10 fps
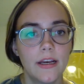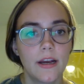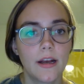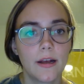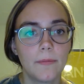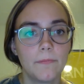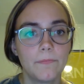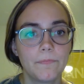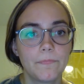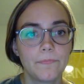
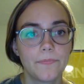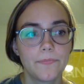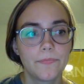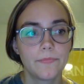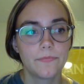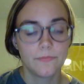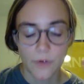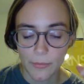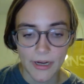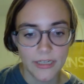
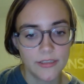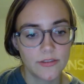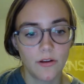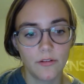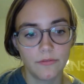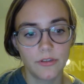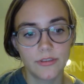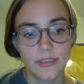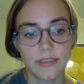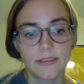Our mind does all of
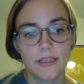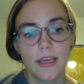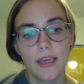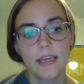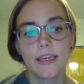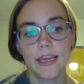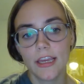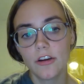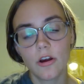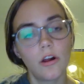those things.
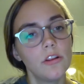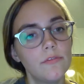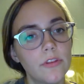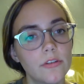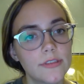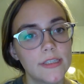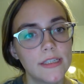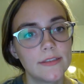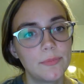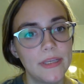Can all of those
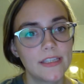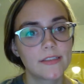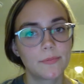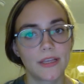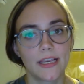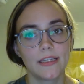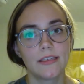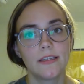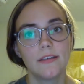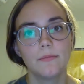things be
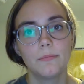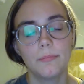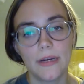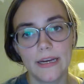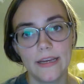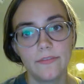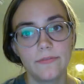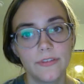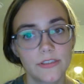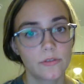explained by
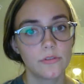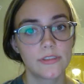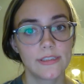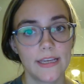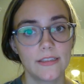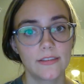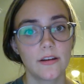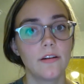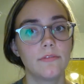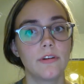physical states
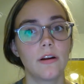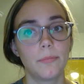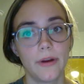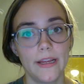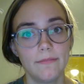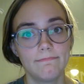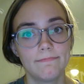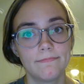of our brain?